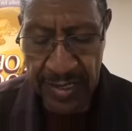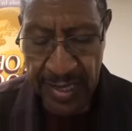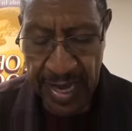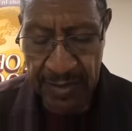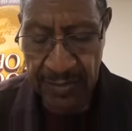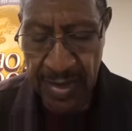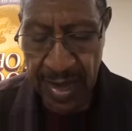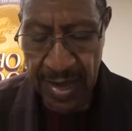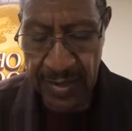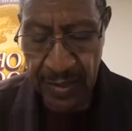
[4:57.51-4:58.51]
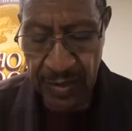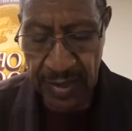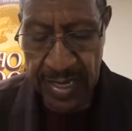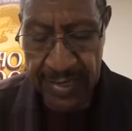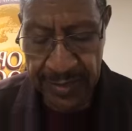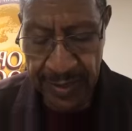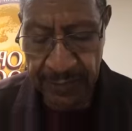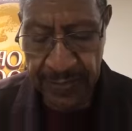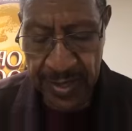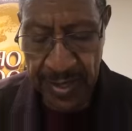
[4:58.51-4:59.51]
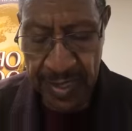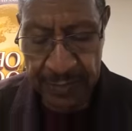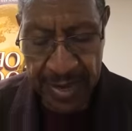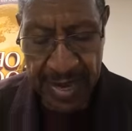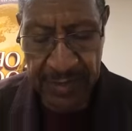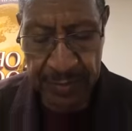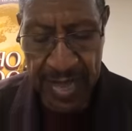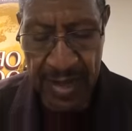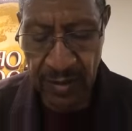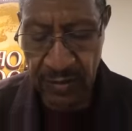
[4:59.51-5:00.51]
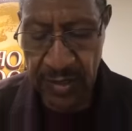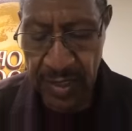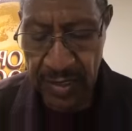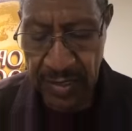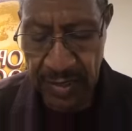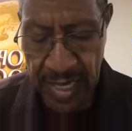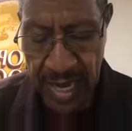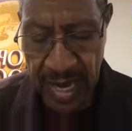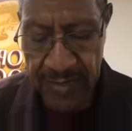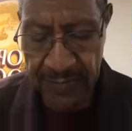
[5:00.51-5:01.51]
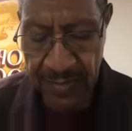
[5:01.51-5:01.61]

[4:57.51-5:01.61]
came and looked at him and passed by on the other side.